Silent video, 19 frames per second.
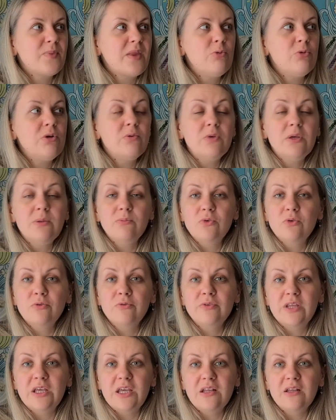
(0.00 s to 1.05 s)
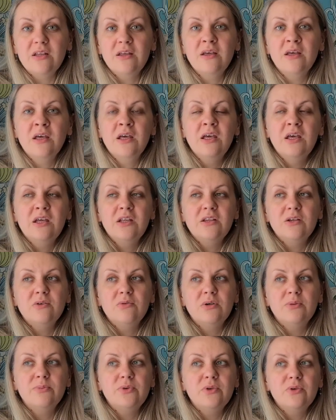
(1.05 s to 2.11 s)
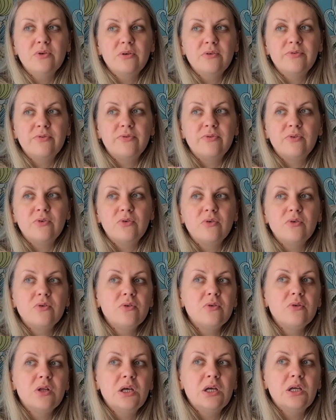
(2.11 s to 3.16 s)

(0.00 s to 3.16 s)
When we moved in, they were beautiful,